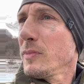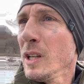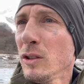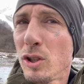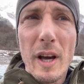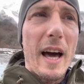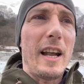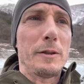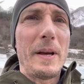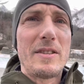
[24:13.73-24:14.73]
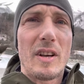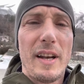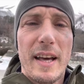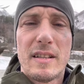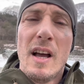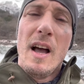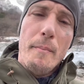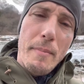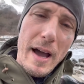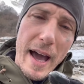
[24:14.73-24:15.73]
So yeah, that's basically it.
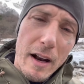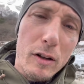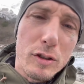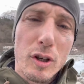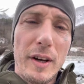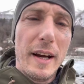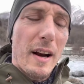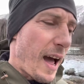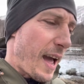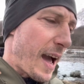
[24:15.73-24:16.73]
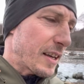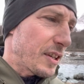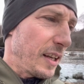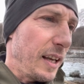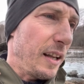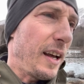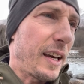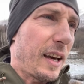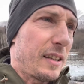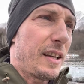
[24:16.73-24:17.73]
And also here, I actually,
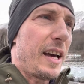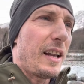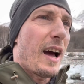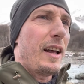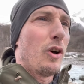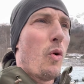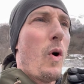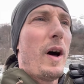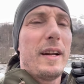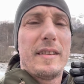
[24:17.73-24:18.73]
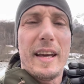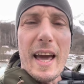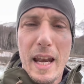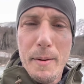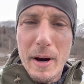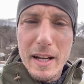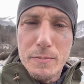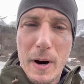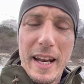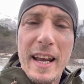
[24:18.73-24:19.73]
like I said, I don't want to take anybody's
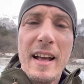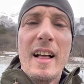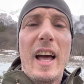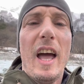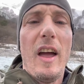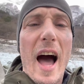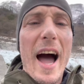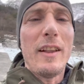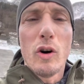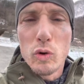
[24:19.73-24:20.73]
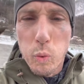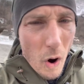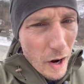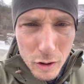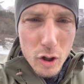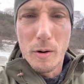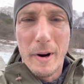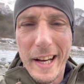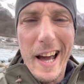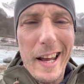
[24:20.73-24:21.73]
money. I don't want your
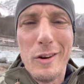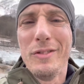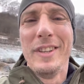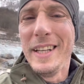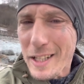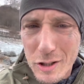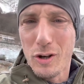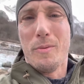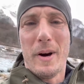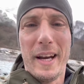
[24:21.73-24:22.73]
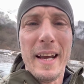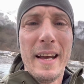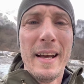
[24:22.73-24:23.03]
money. I don't need your money.